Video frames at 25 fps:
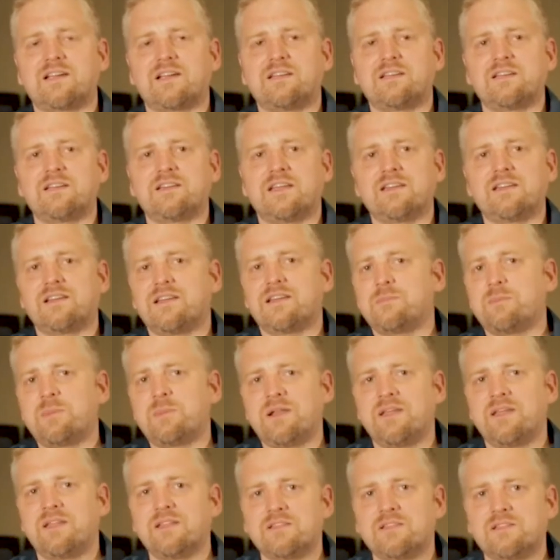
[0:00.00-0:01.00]
And
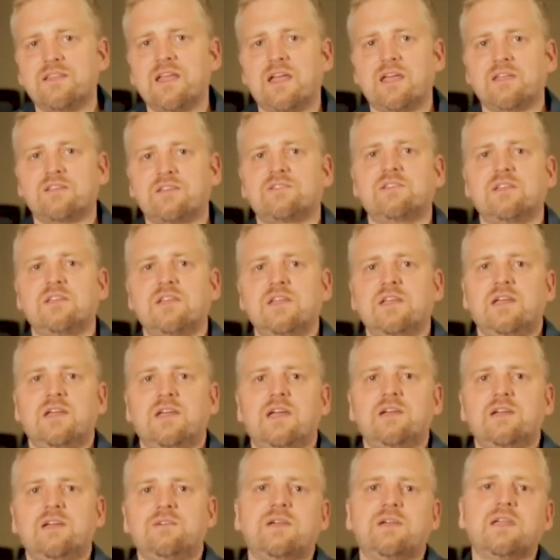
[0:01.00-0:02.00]
Liberland does
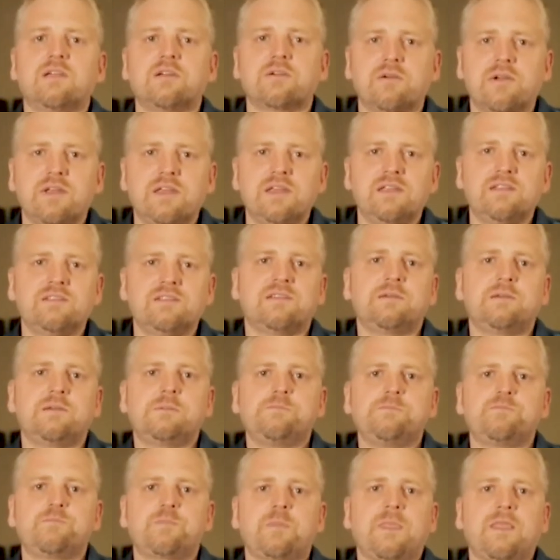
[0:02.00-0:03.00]
have a great
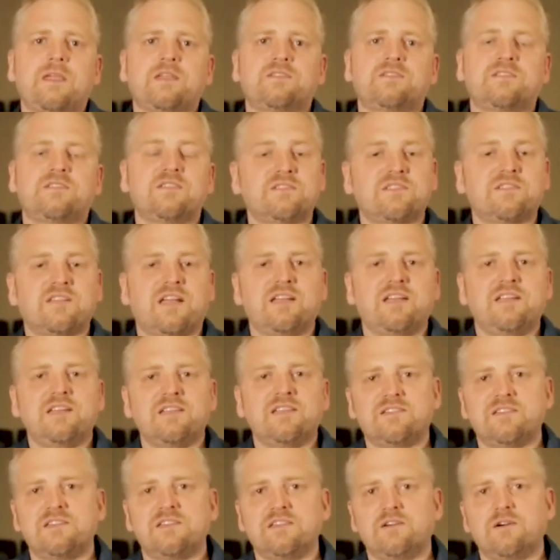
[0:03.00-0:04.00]

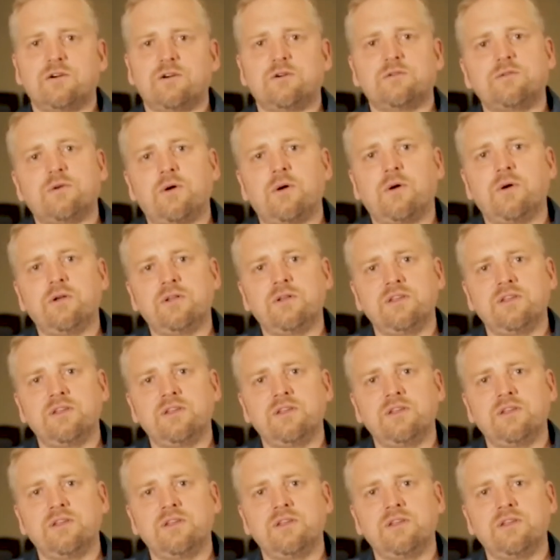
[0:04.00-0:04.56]
society of all